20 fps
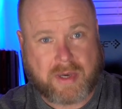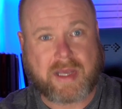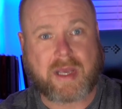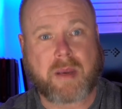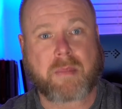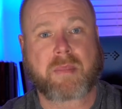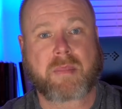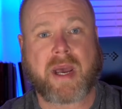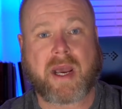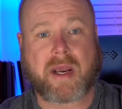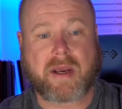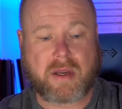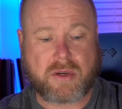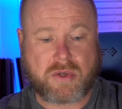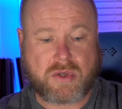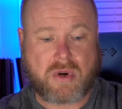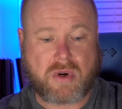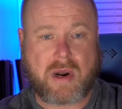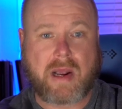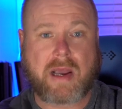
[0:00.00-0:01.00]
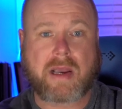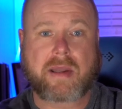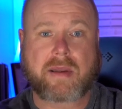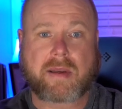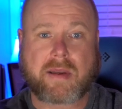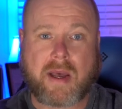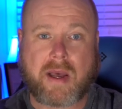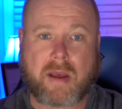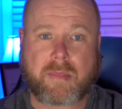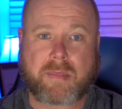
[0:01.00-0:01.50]
get back on track and
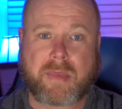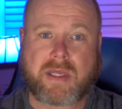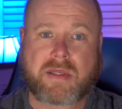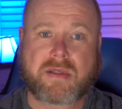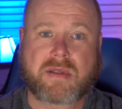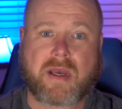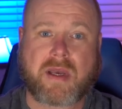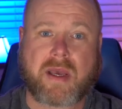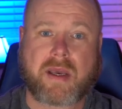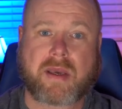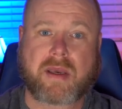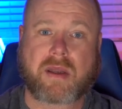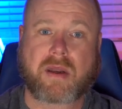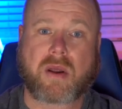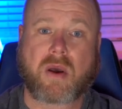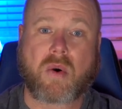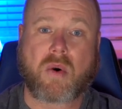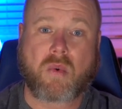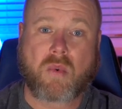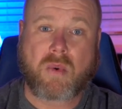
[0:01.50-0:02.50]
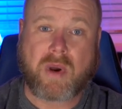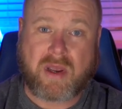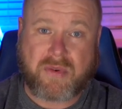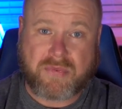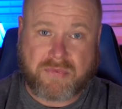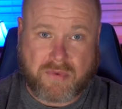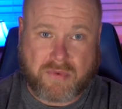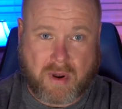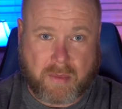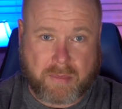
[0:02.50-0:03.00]
not be taken away
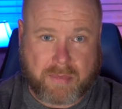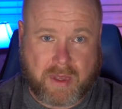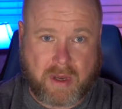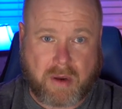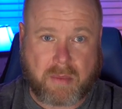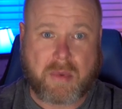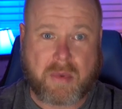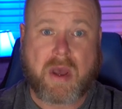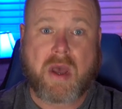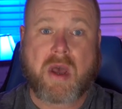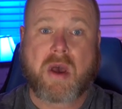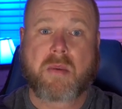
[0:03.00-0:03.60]
from them